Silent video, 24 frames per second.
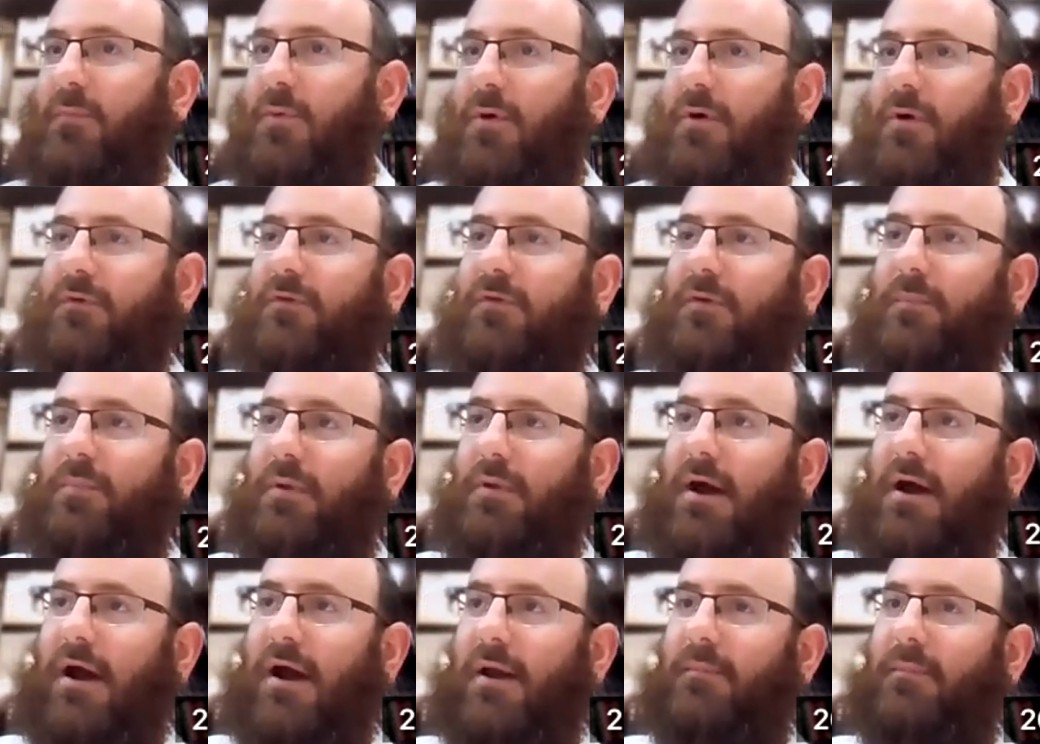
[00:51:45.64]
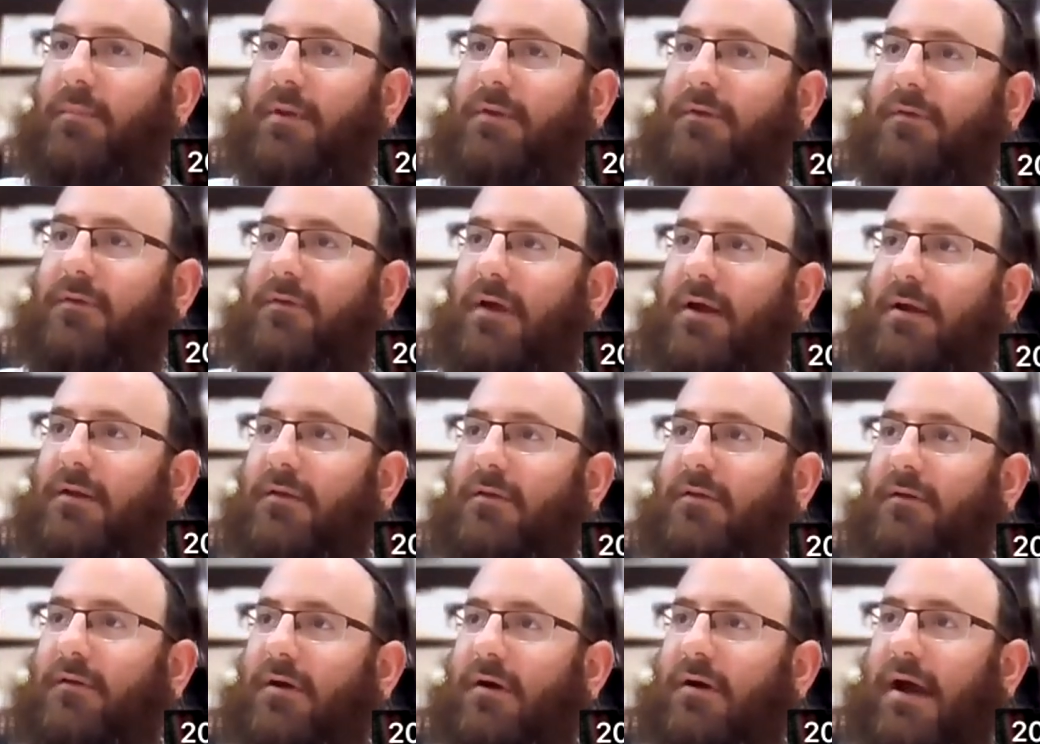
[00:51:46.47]
it's more sublime. It's
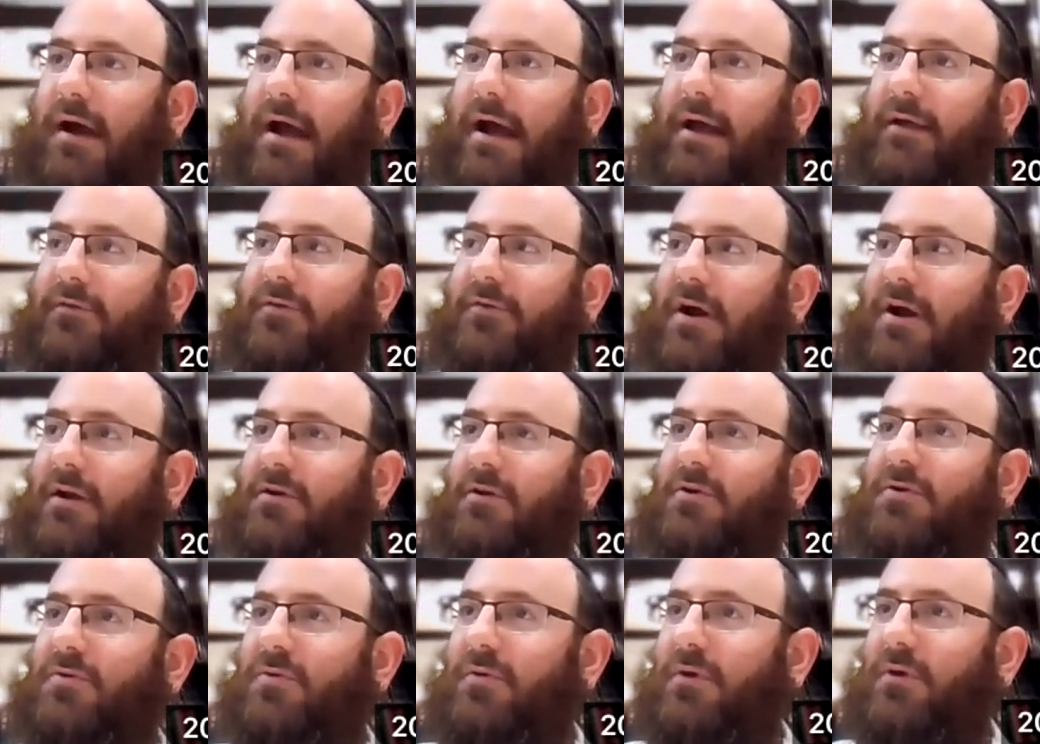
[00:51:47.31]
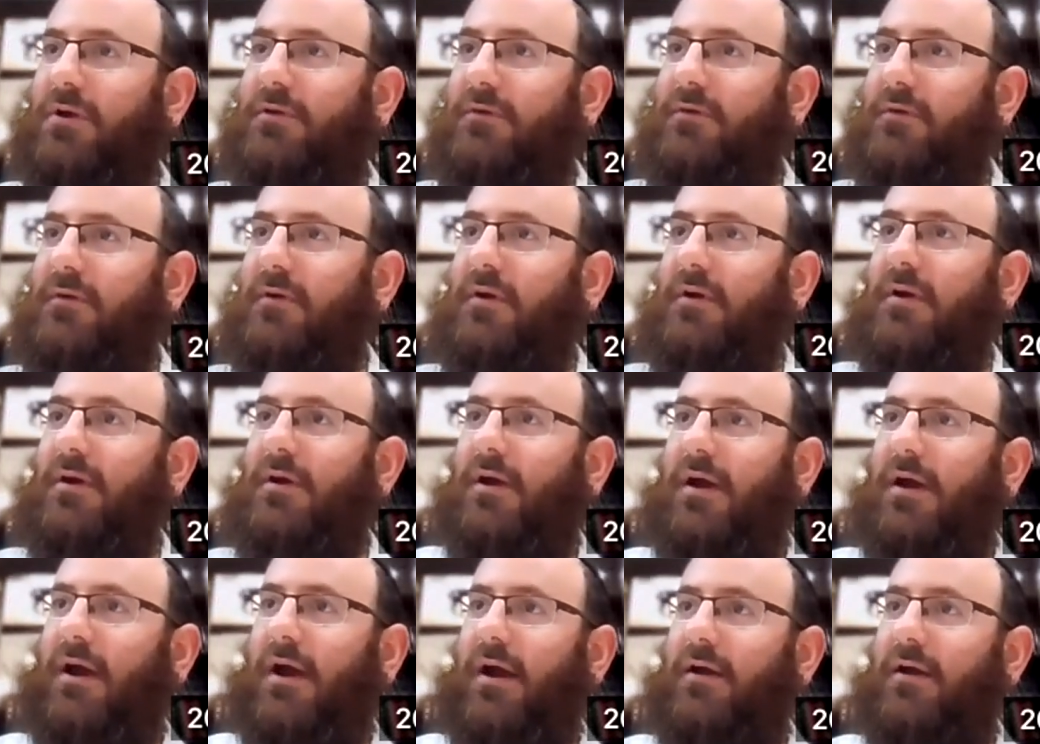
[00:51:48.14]
not uh, as concrete mm.